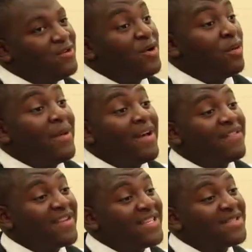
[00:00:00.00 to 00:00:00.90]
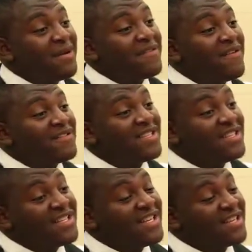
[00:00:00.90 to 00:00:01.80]
Well, math, because that's my favorite
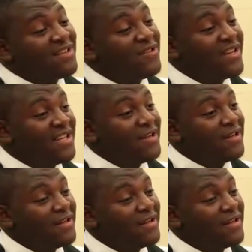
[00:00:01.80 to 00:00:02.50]
subject, really.